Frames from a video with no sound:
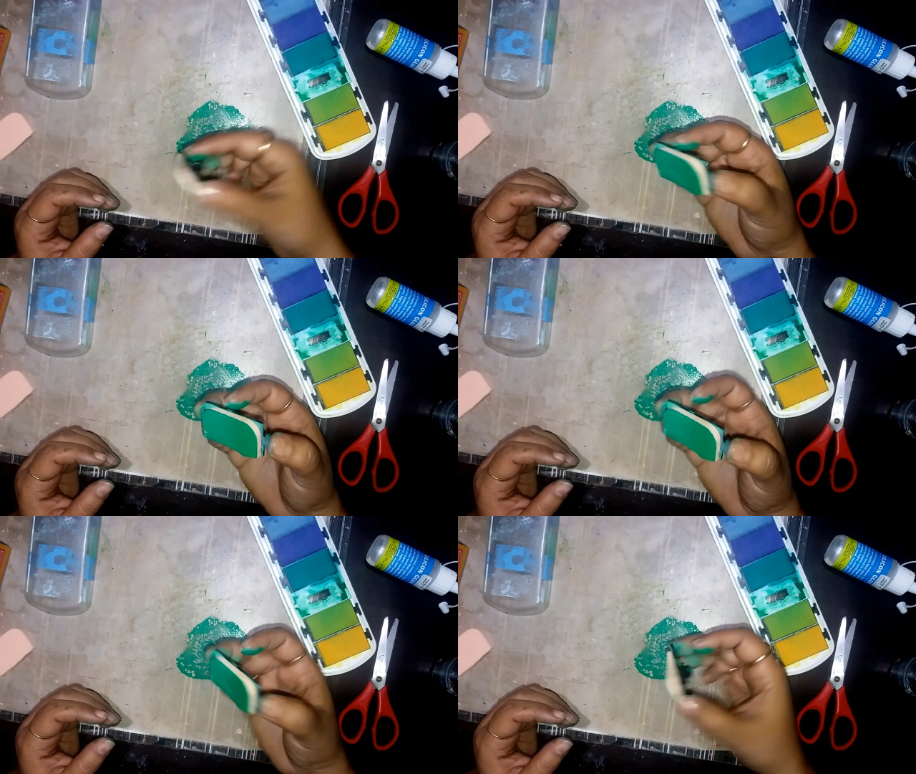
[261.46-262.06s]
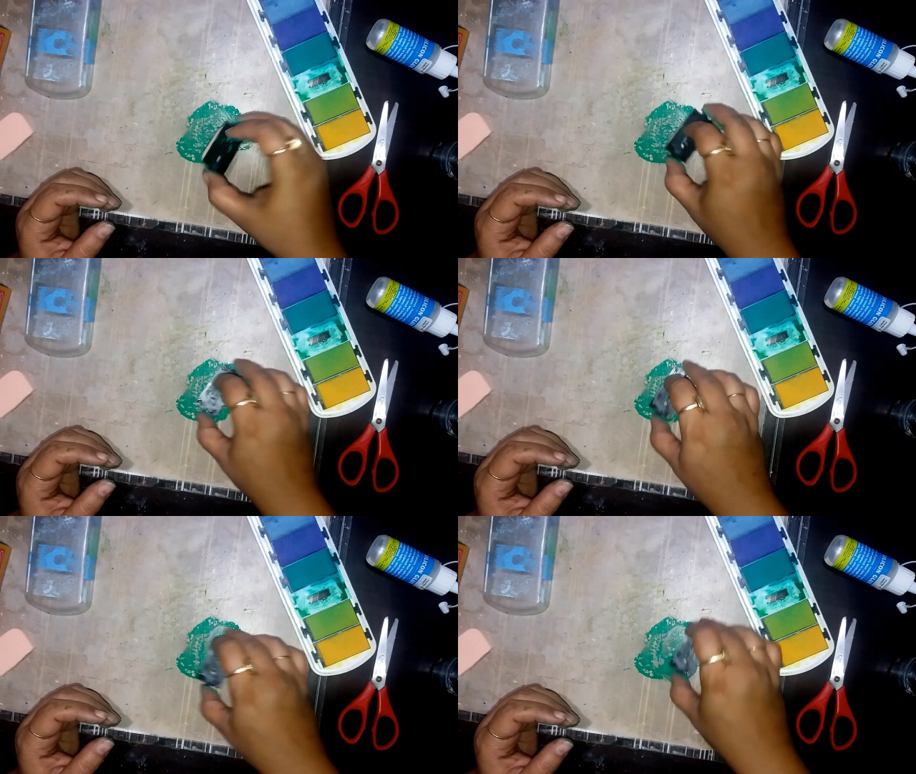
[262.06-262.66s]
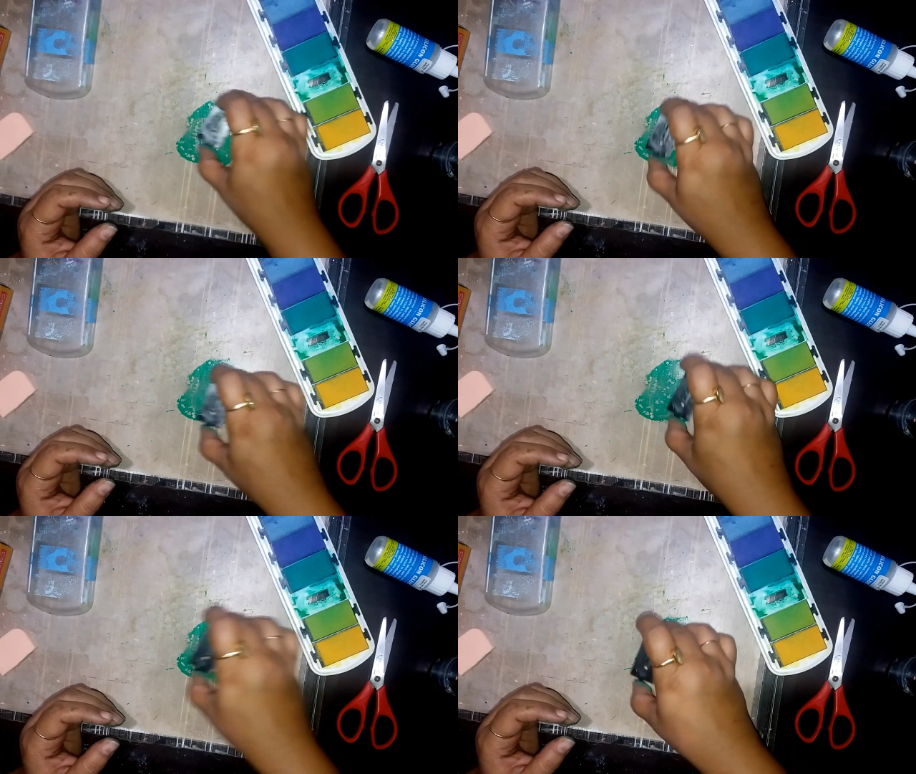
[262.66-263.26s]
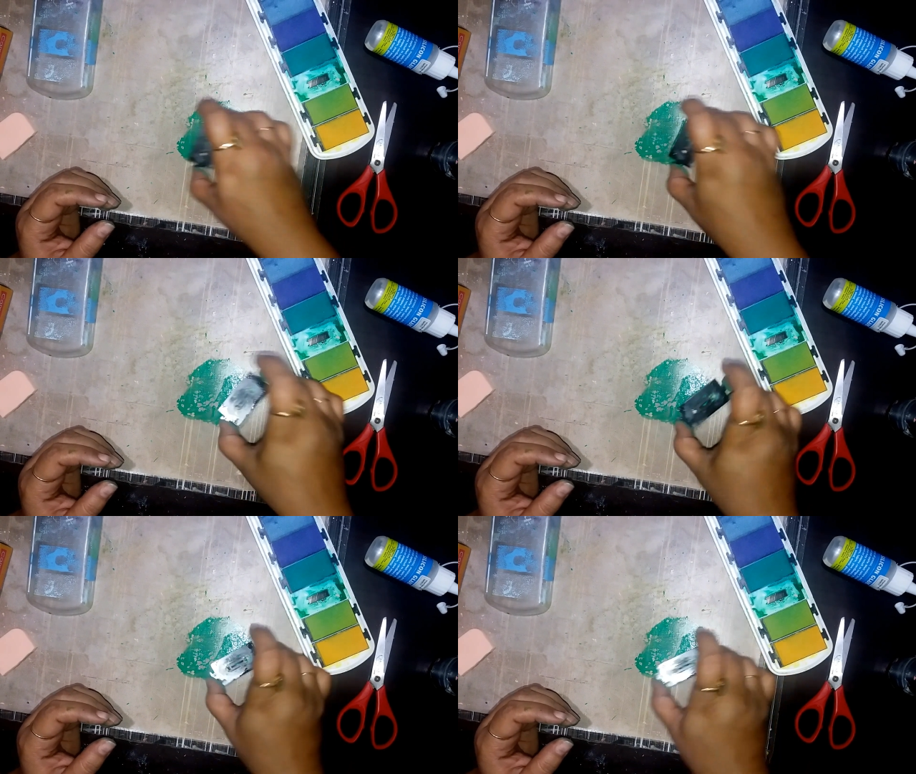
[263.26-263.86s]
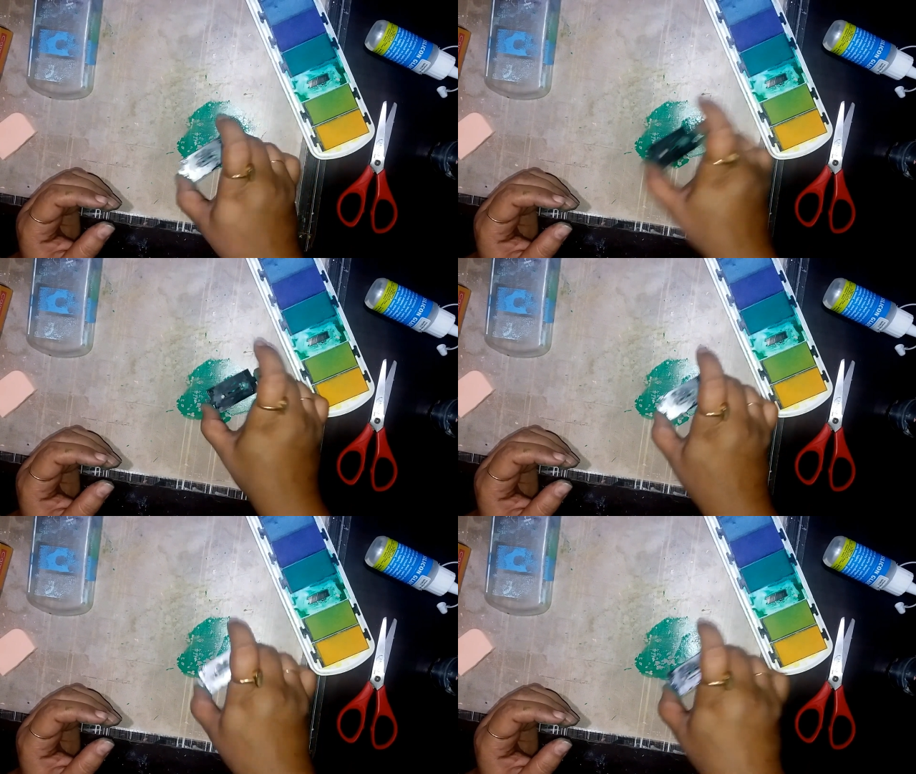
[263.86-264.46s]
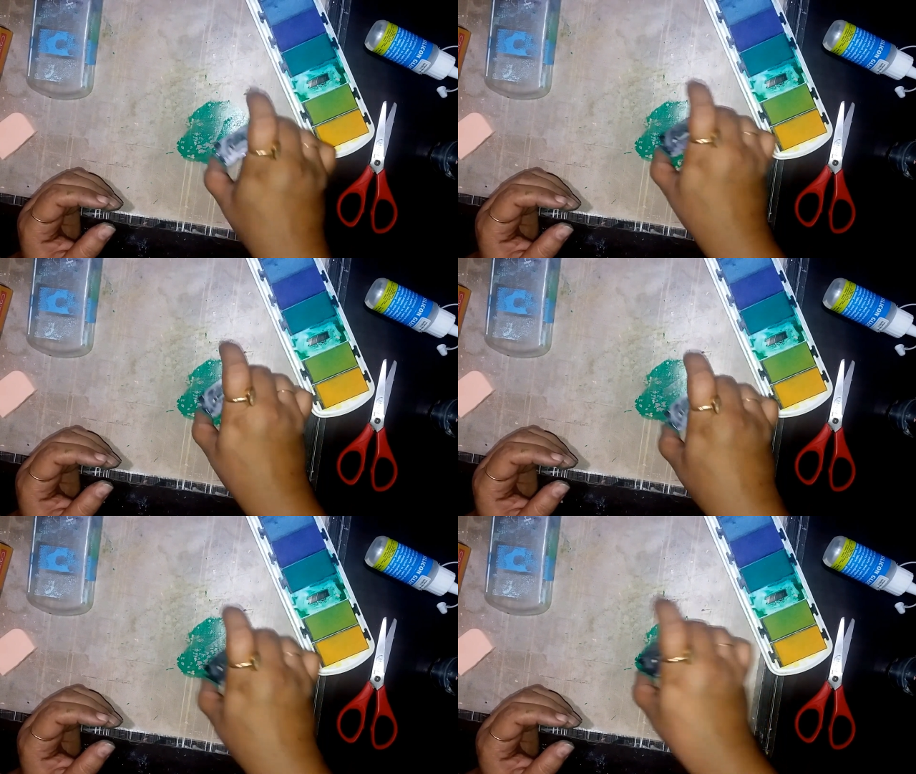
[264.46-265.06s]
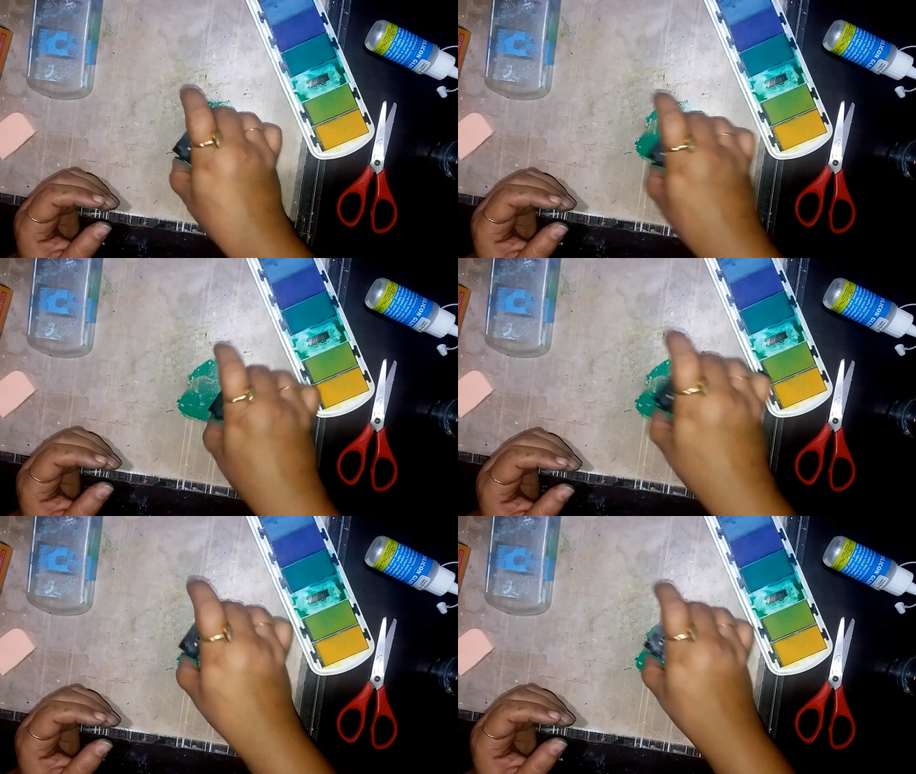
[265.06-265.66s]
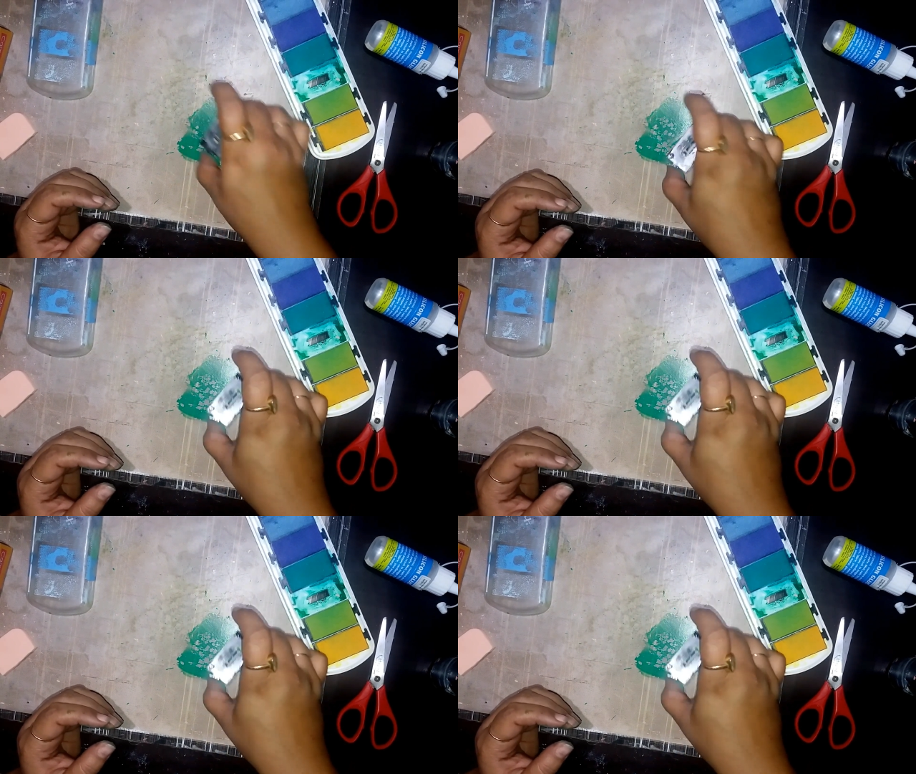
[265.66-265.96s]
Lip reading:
No face is visible, so there are no lips to read.